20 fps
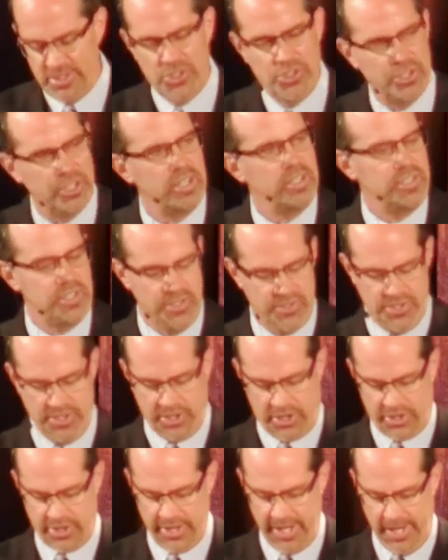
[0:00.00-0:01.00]
the churches
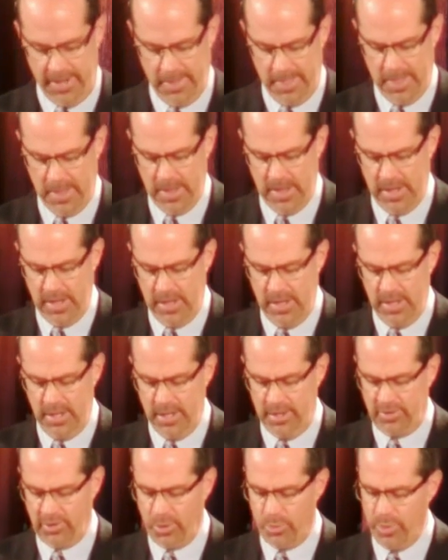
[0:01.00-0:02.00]
in Crete.
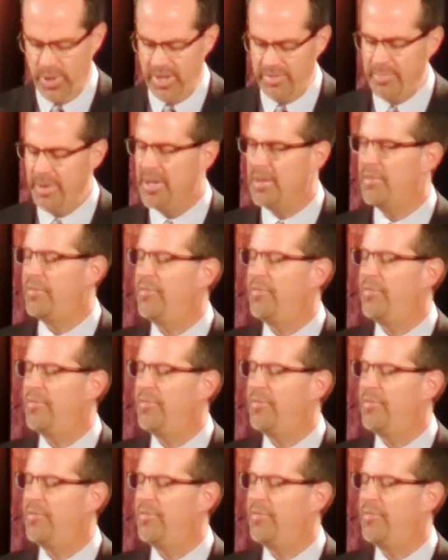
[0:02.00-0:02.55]
And so we've been